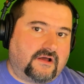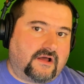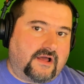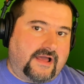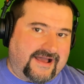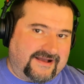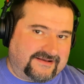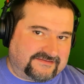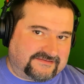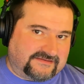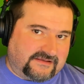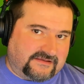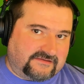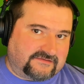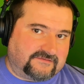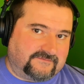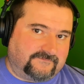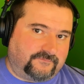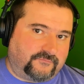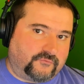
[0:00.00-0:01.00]

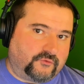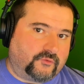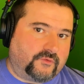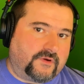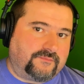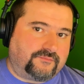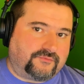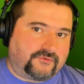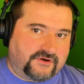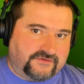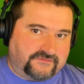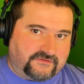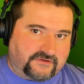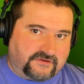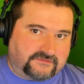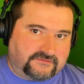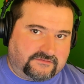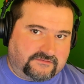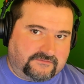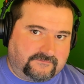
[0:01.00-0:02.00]
access to a
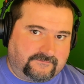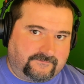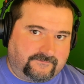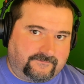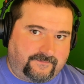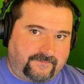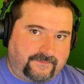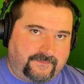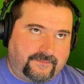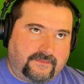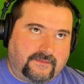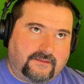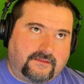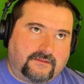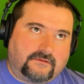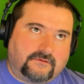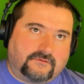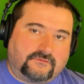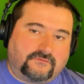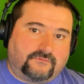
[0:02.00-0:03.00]
project
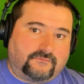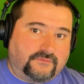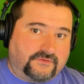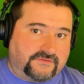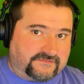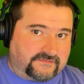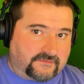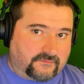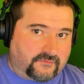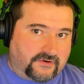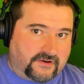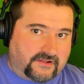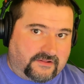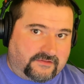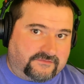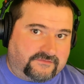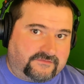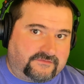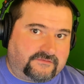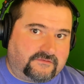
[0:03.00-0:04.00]
with someone
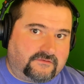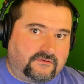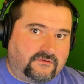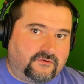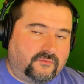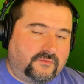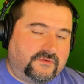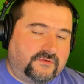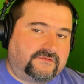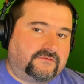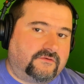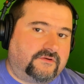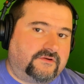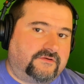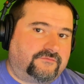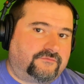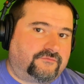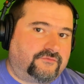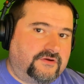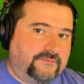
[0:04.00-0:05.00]
else who is on a
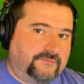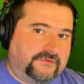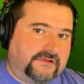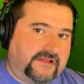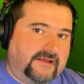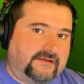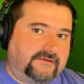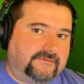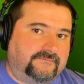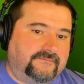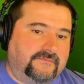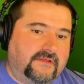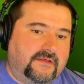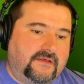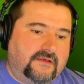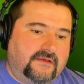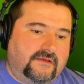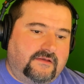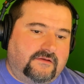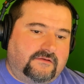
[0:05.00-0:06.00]
free plan.
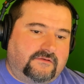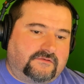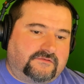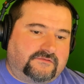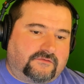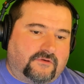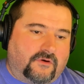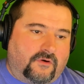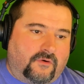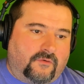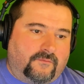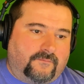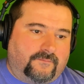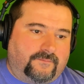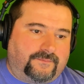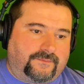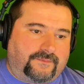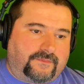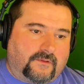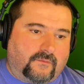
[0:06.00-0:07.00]
So
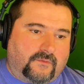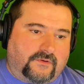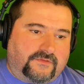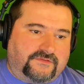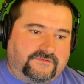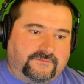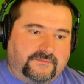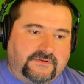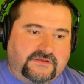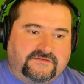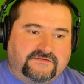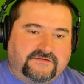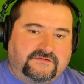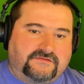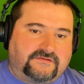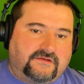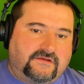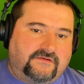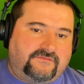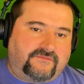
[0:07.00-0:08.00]
what this means
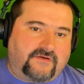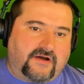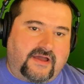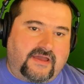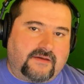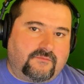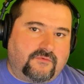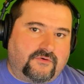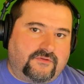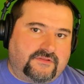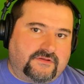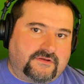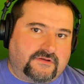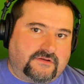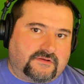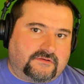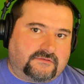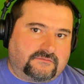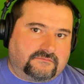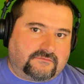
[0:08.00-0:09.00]
is if I am on
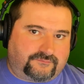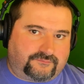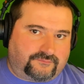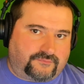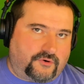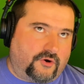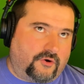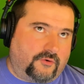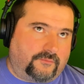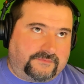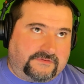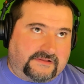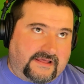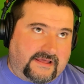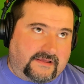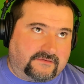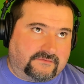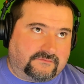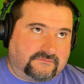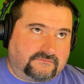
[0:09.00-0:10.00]
the Pro
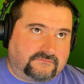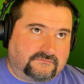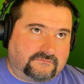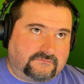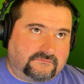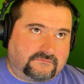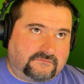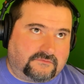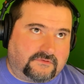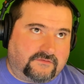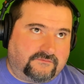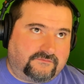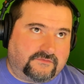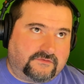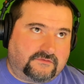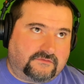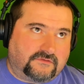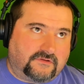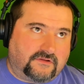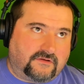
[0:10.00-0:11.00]
plan,
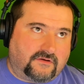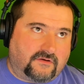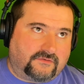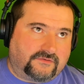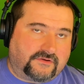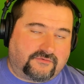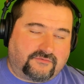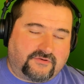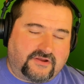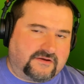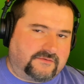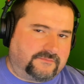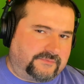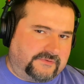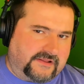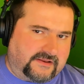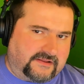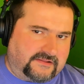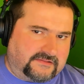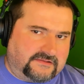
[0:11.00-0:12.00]
even on the creator
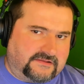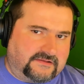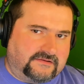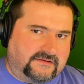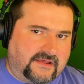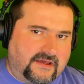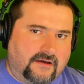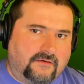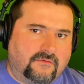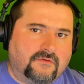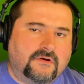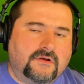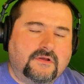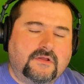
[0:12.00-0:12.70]
plan, I think now.